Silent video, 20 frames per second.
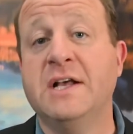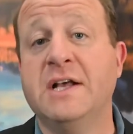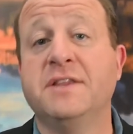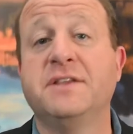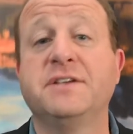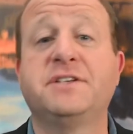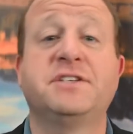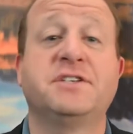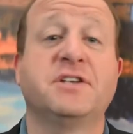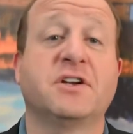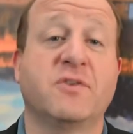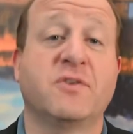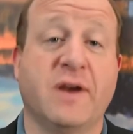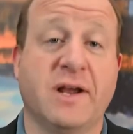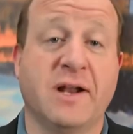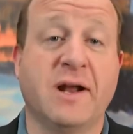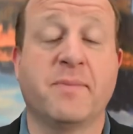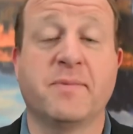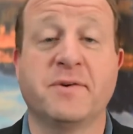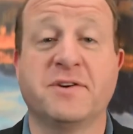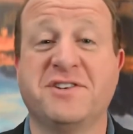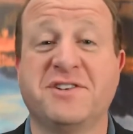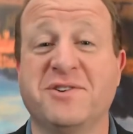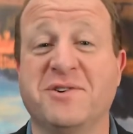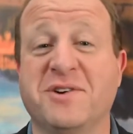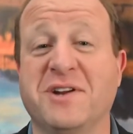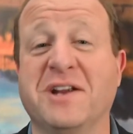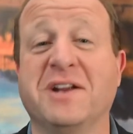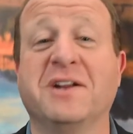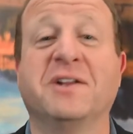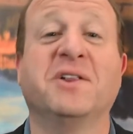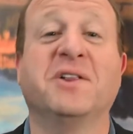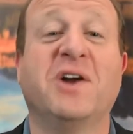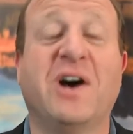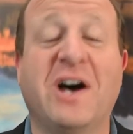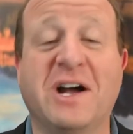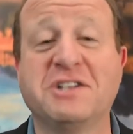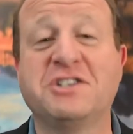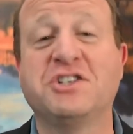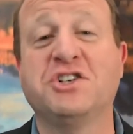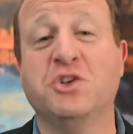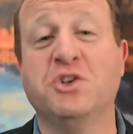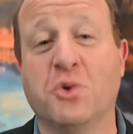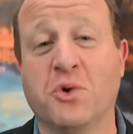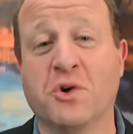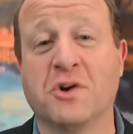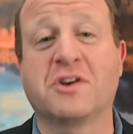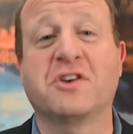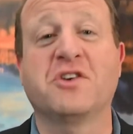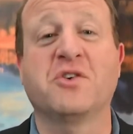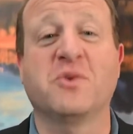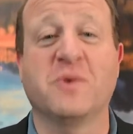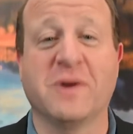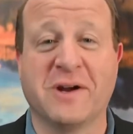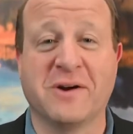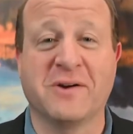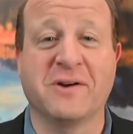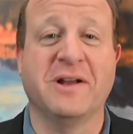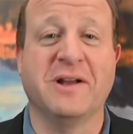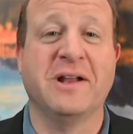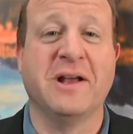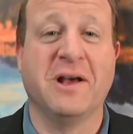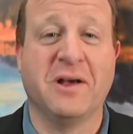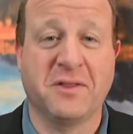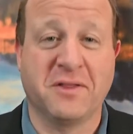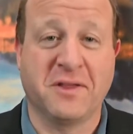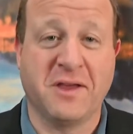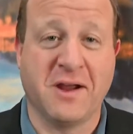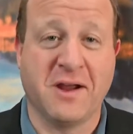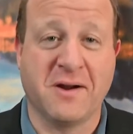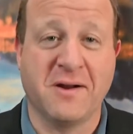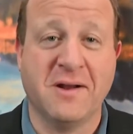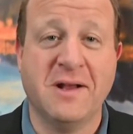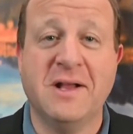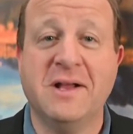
This is a great opportunity to launch your career in healthcare.